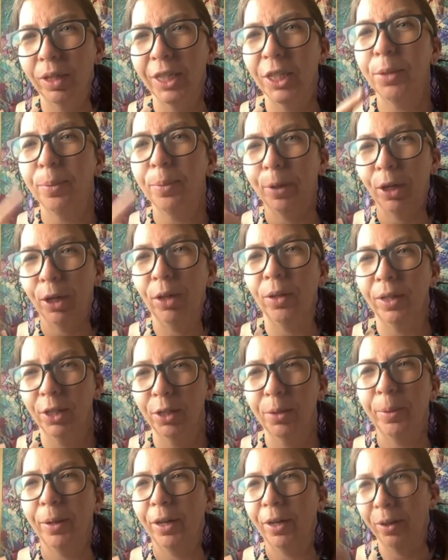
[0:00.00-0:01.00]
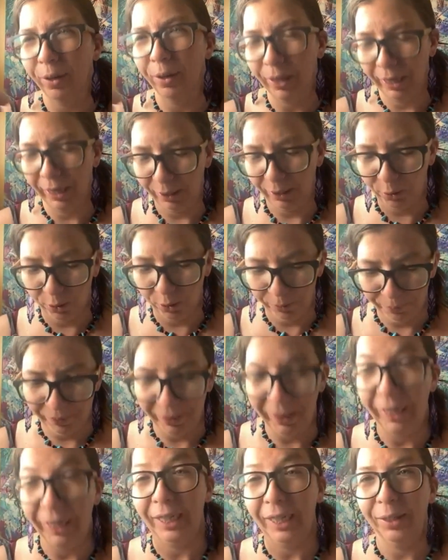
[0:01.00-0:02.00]
It's tomorrow. Okay, cool.
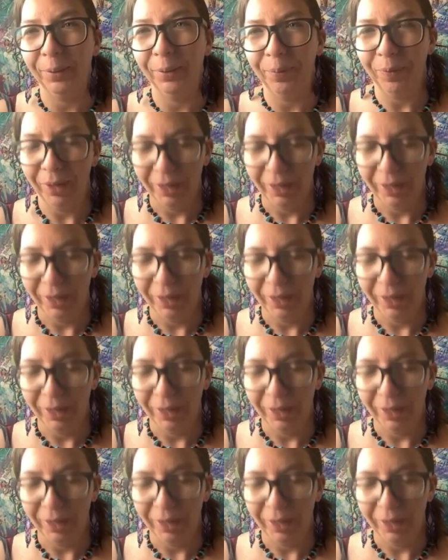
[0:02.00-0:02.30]
Thank you.